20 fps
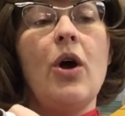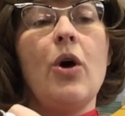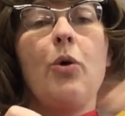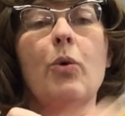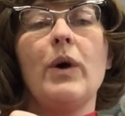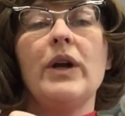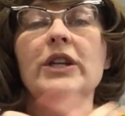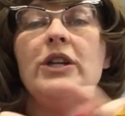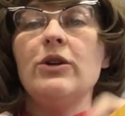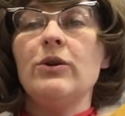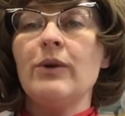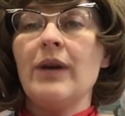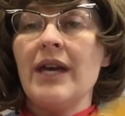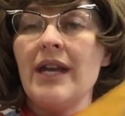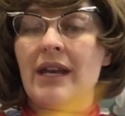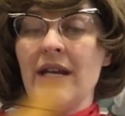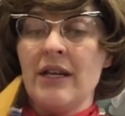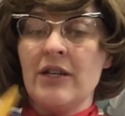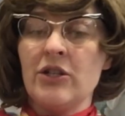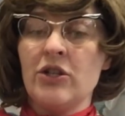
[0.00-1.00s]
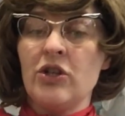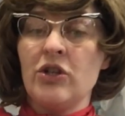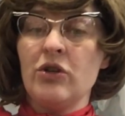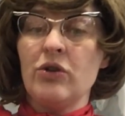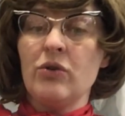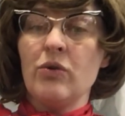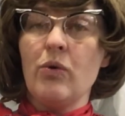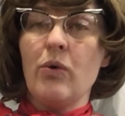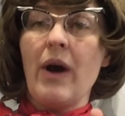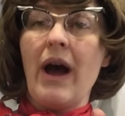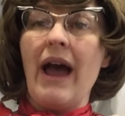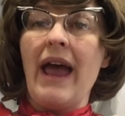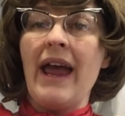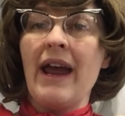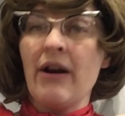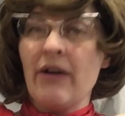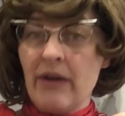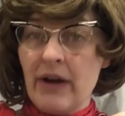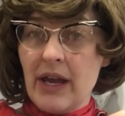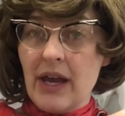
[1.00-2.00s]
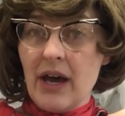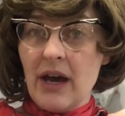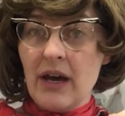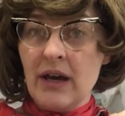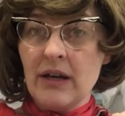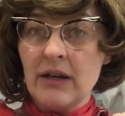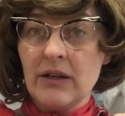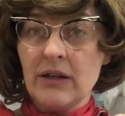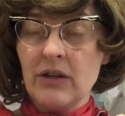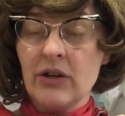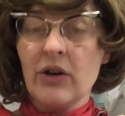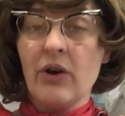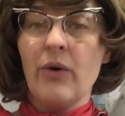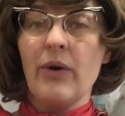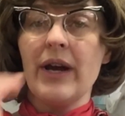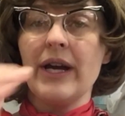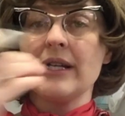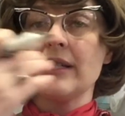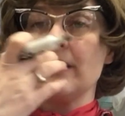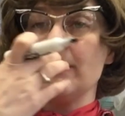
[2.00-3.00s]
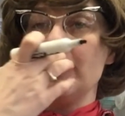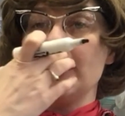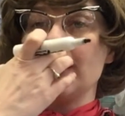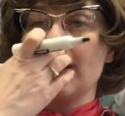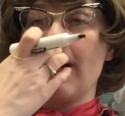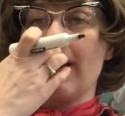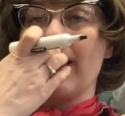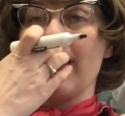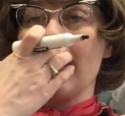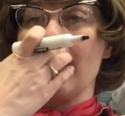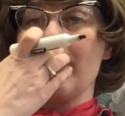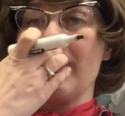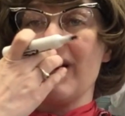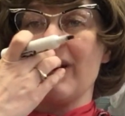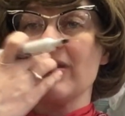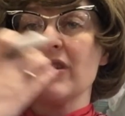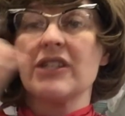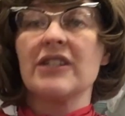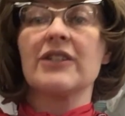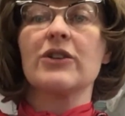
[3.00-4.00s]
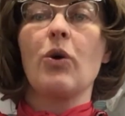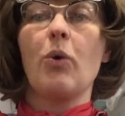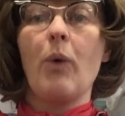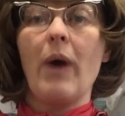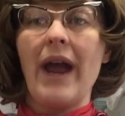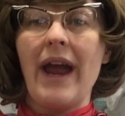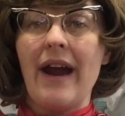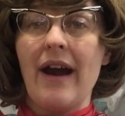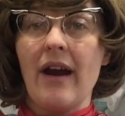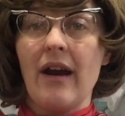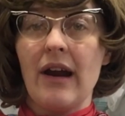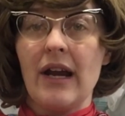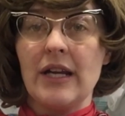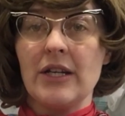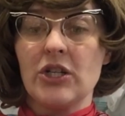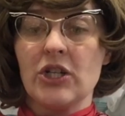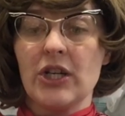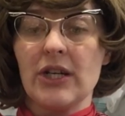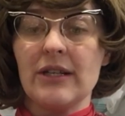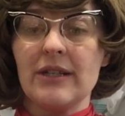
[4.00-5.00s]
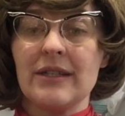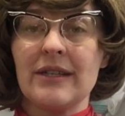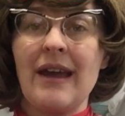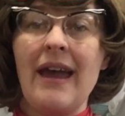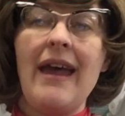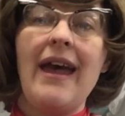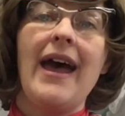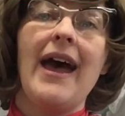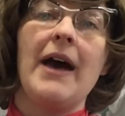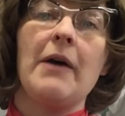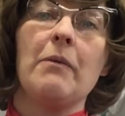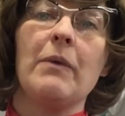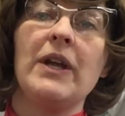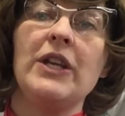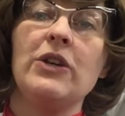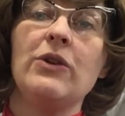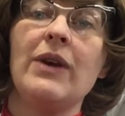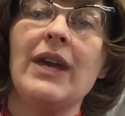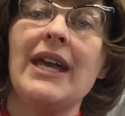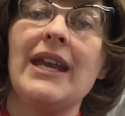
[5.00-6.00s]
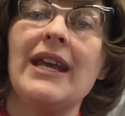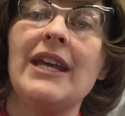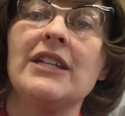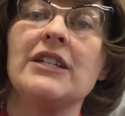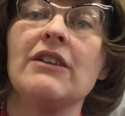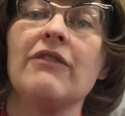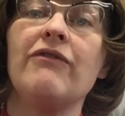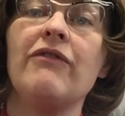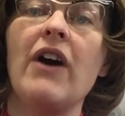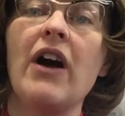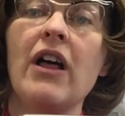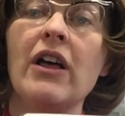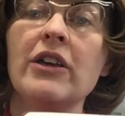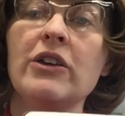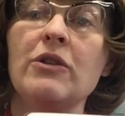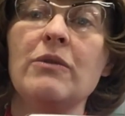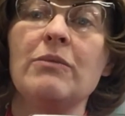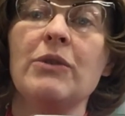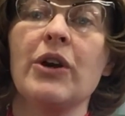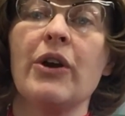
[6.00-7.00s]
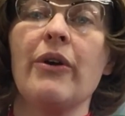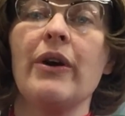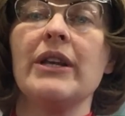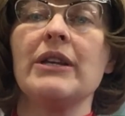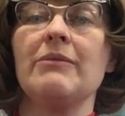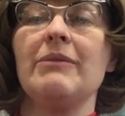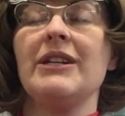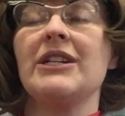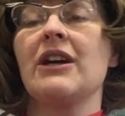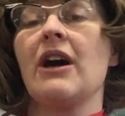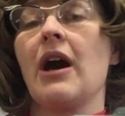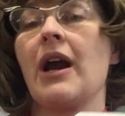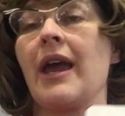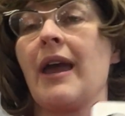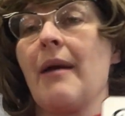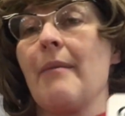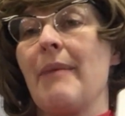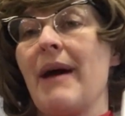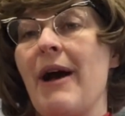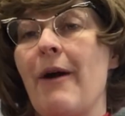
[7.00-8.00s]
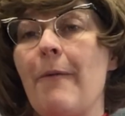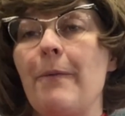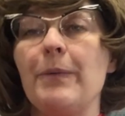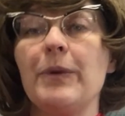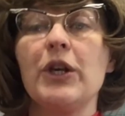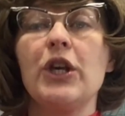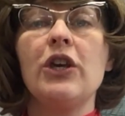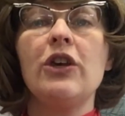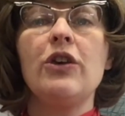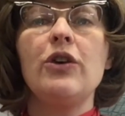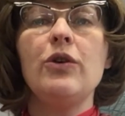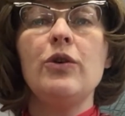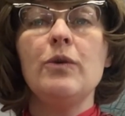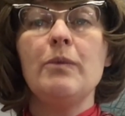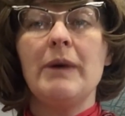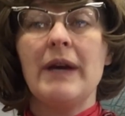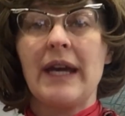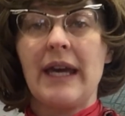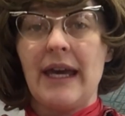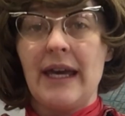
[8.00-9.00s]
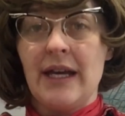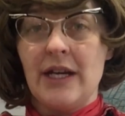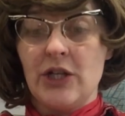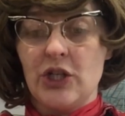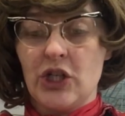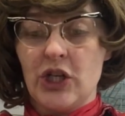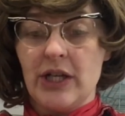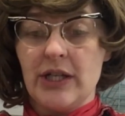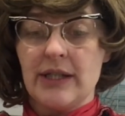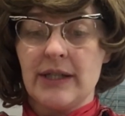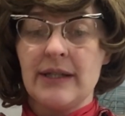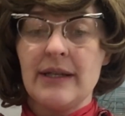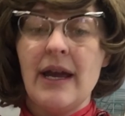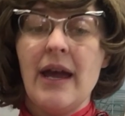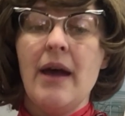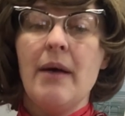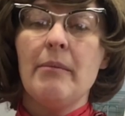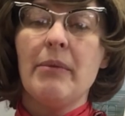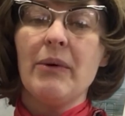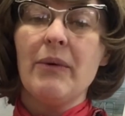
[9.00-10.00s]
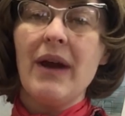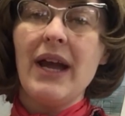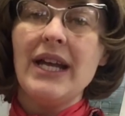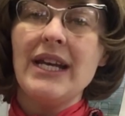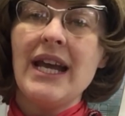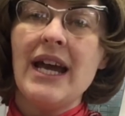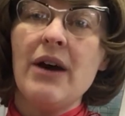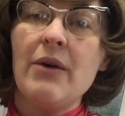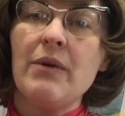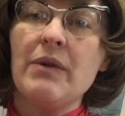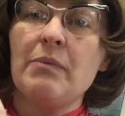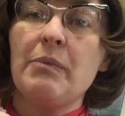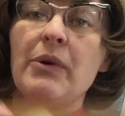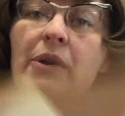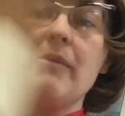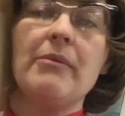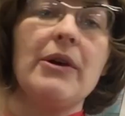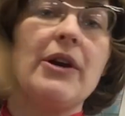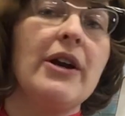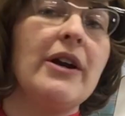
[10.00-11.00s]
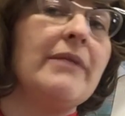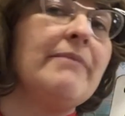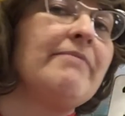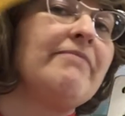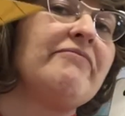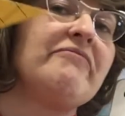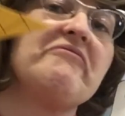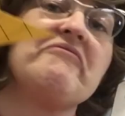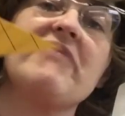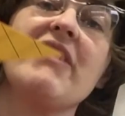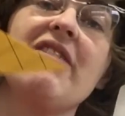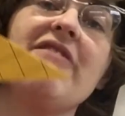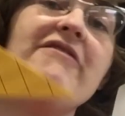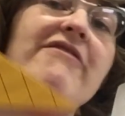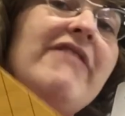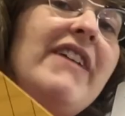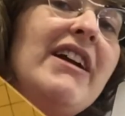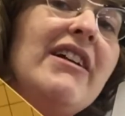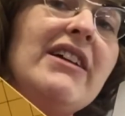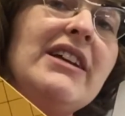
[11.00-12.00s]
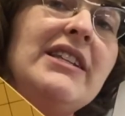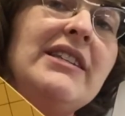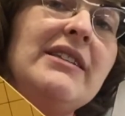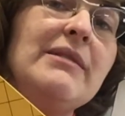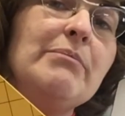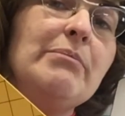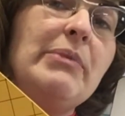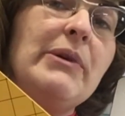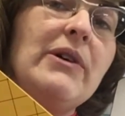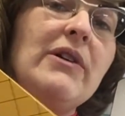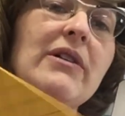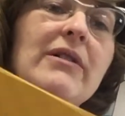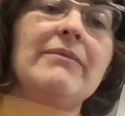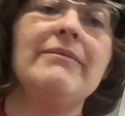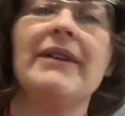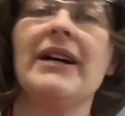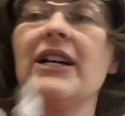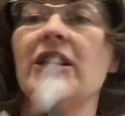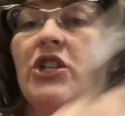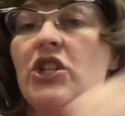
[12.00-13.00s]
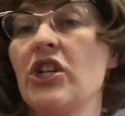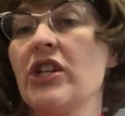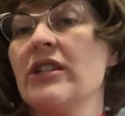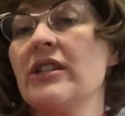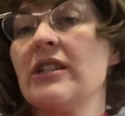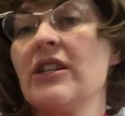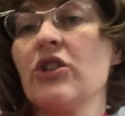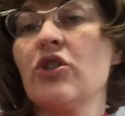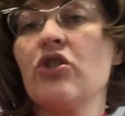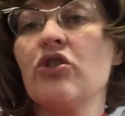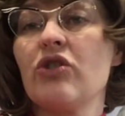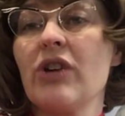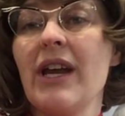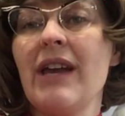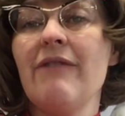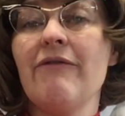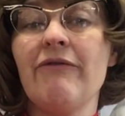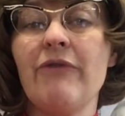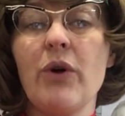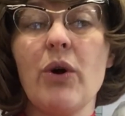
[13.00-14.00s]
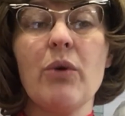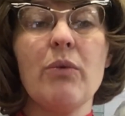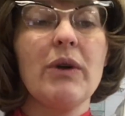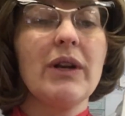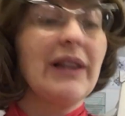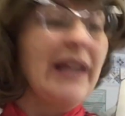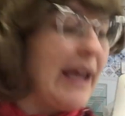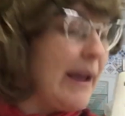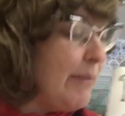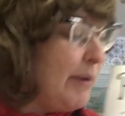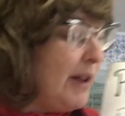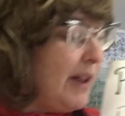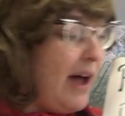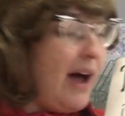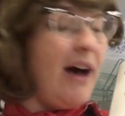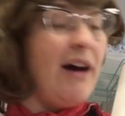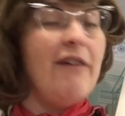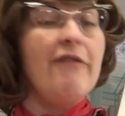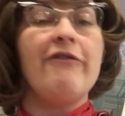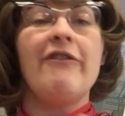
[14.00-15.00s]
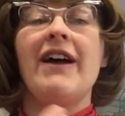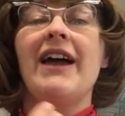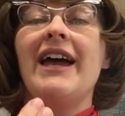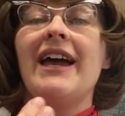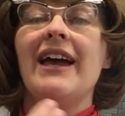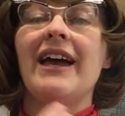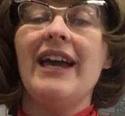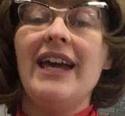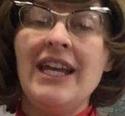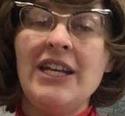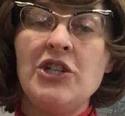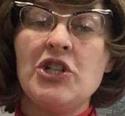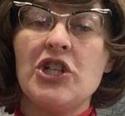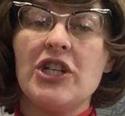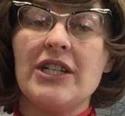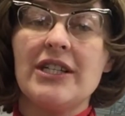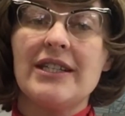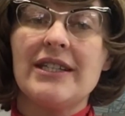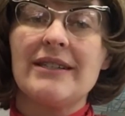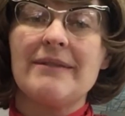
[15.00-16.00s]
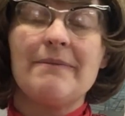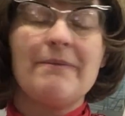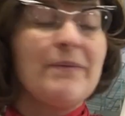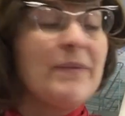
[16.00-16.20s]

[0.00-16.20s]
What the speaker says: When you get into area, you're going to be talking about square inches. And when you get into volume, you're going to be talking about cubic inches. But right now with perimeter, very simple, just a straightforward label of inches.